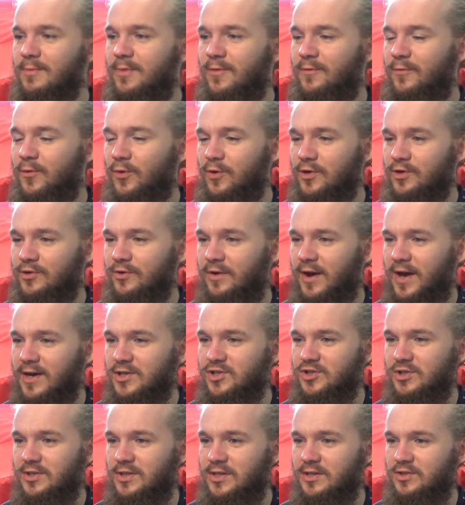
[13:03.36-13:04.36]
before you
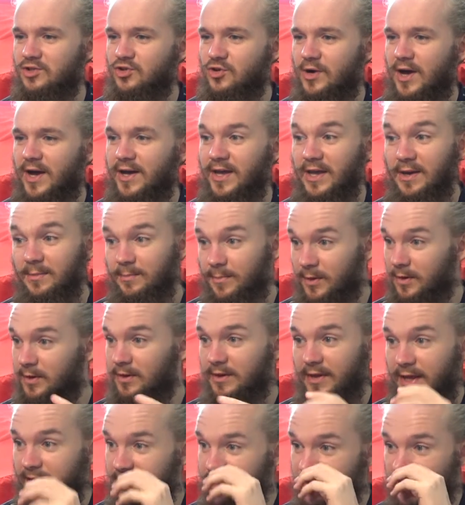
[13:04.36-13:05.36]
actually try it. But
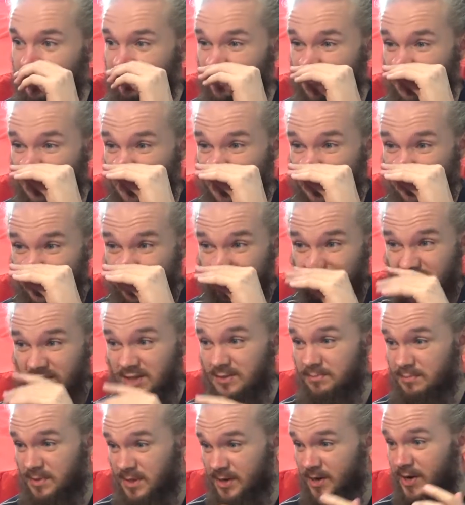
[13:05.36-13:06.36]
let's have a taste of
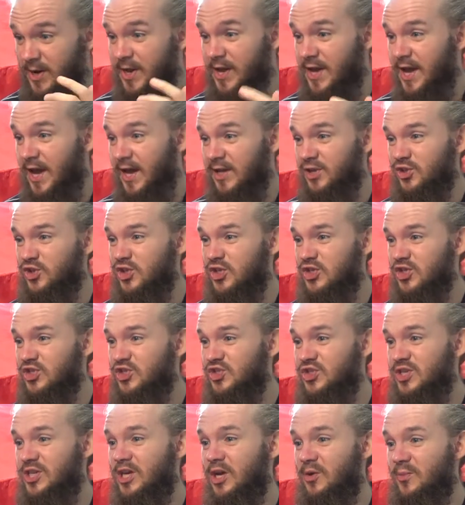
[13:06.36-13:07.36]
this beer and just
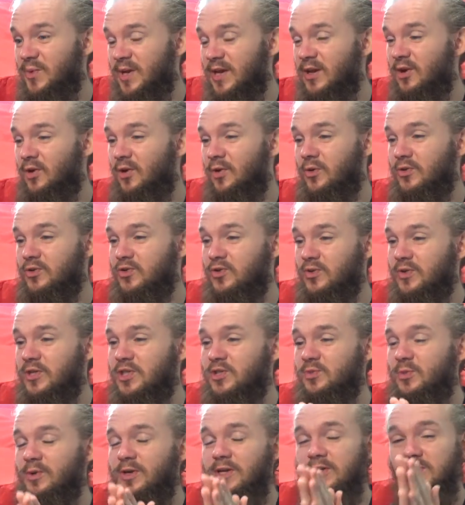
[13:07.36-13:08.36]
see how we get on. So
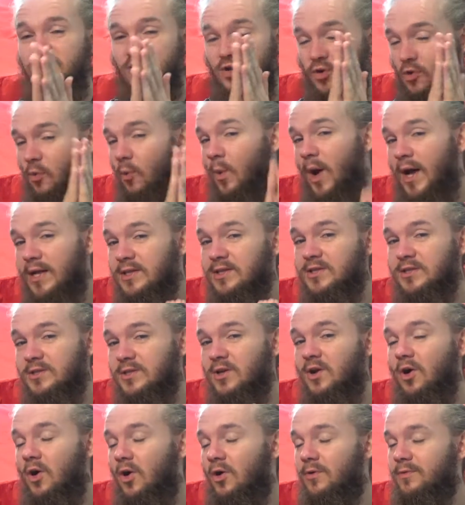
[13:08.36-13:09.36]
this one is the
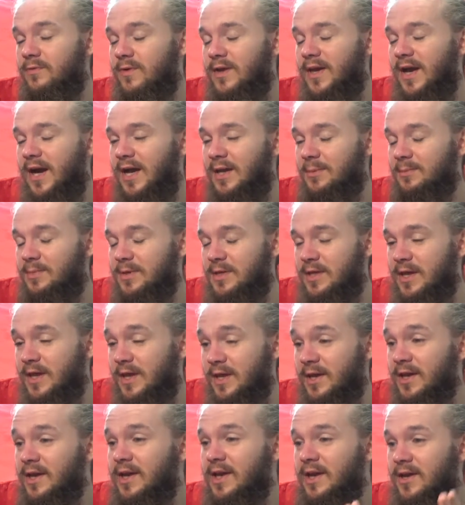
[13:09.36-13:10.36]
Rwandan Coffee
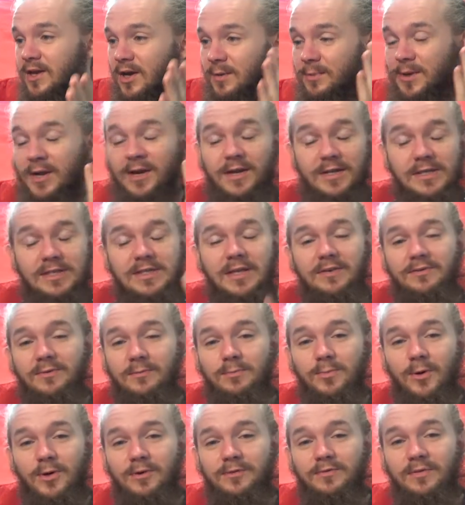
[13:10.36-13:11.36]
IPA, coming in at
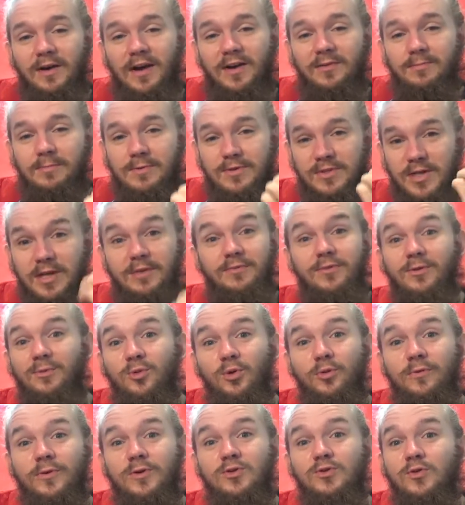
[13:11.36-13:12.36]
7.5% from
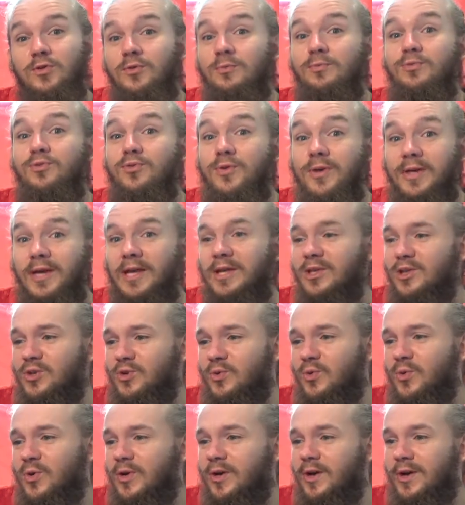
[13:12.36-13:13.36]
Overtone Brewing in
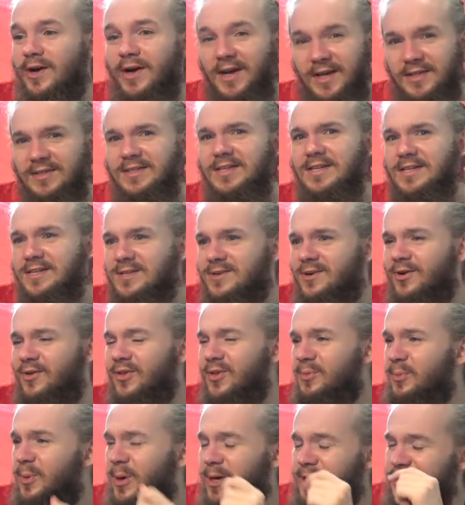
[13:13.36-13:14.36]
Yoker, DD on
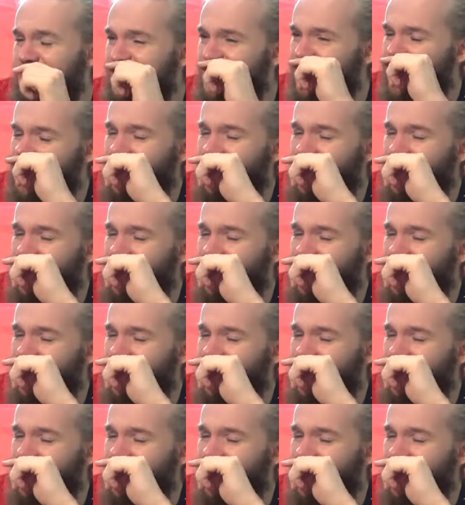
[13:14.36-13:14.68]
the Bus